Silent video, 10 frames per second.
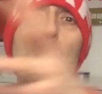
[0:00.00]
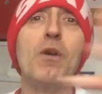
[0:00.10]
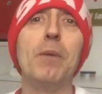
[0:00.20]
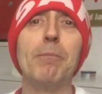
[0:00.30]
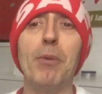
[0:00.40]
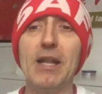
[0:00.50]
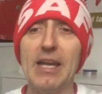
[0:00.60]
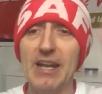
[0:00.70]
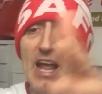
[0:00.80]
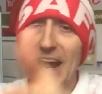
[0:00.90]
we've been
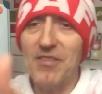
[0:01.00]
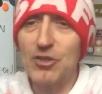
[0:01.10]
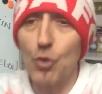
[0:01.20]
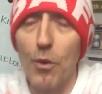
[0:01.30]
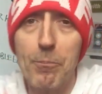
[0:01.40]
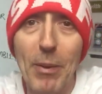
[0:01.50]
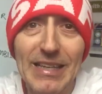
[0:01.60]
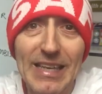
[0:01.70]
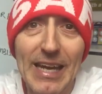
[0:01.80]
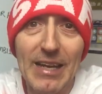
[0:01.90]
playing in this
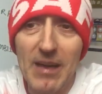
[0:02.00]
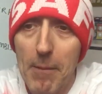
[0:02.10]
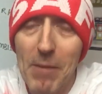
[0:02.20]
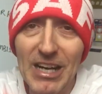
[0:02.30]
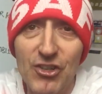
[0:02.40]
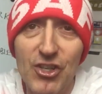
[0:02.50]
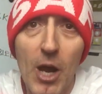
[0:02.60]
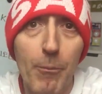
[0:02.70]
unbeaten eight match.